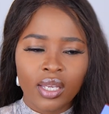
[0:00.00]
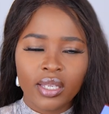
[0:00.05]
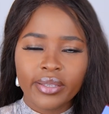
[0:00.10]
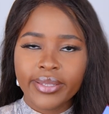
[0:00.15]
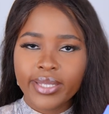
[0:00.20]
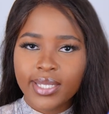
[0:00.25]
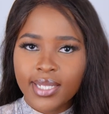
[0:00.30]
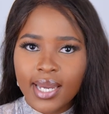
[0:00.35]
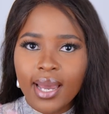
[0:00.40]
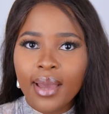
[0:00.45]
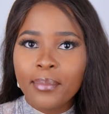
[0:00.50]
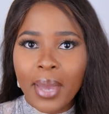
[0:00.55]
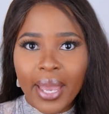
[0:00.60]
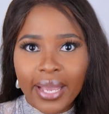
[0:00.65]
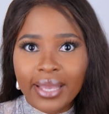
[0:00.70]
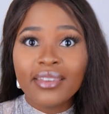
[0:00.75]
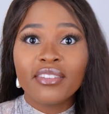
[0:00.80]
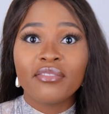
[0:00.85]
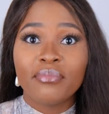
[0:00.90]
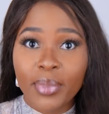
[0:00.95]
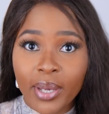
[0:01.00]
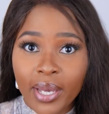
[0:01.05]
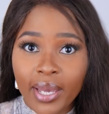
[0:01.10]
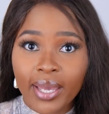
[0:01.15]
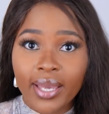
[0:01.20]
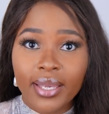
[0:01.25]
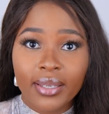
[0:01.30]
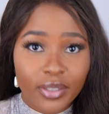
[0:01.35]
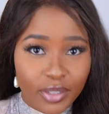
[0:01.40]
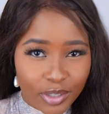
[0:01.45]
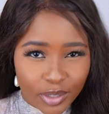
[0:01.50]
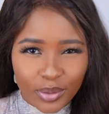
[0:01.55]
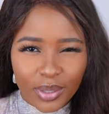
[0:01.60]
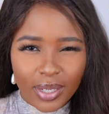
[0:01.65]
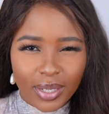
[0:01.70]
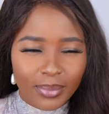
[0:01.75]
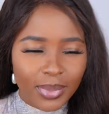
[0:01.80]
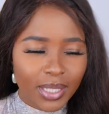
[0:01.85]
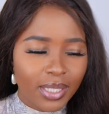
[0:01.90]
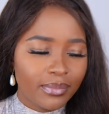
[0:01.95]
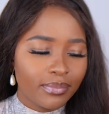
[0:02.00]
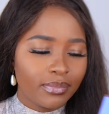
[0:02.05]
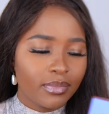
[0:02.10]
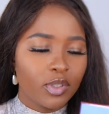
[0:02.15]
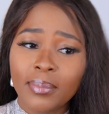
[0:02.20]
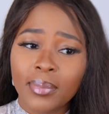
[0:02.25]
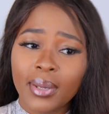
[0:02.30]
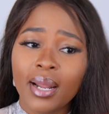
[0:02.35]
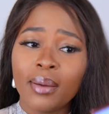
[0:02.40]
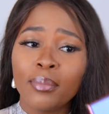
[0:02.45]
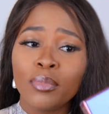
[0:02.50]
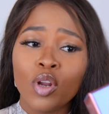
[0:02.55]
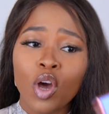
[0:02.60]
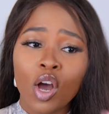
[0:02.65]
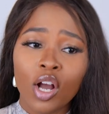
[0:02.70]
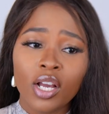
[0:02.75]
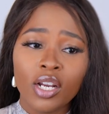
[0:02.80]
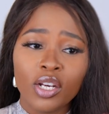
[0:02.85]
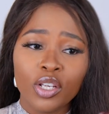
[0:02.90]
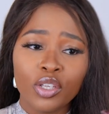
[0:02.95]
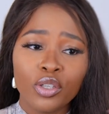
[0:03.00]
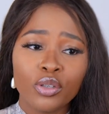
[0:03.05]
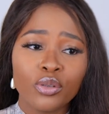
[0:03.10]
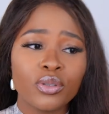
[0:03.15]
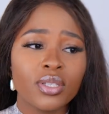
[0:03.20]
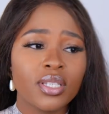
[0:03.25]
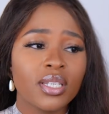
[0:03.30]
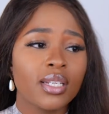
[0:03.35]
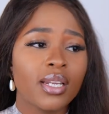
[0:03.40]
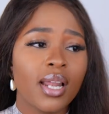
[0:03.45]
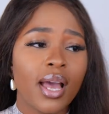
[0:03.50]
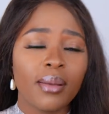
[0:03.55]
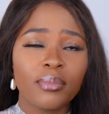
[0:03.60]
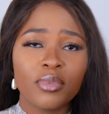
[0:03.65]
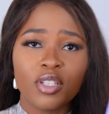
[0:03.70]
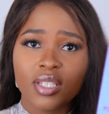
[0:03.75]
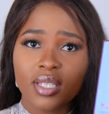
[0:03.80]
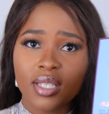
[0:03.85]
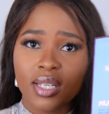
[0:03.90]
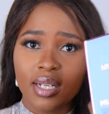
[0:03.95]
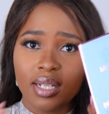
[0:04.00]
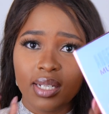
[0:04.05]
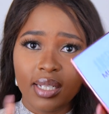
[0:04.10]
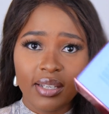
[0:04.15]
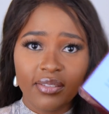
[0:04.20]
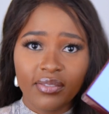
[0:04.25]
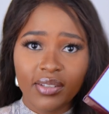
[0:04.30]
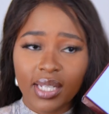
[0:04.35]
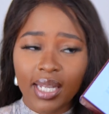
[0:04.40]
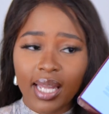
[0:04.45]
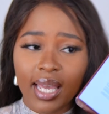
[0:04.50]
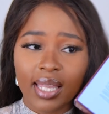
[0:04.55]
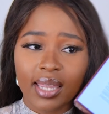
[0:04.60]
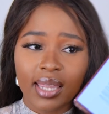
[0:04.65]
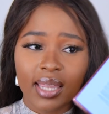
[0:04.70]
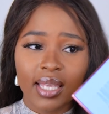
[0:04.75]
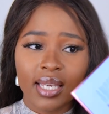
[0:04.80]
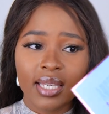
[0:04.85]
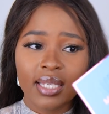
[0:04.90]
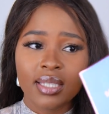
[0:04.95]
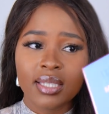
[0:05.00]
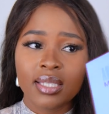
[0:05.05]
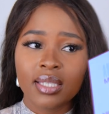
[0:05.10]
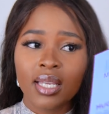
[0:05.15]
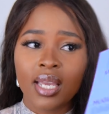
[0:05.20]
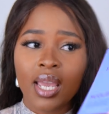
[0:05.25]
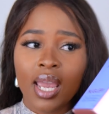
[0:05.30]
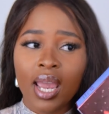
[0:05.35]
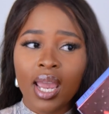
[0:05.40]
it's time I give back. You know what I mean? But I'm not going to use it. I'm just going to leave it like this.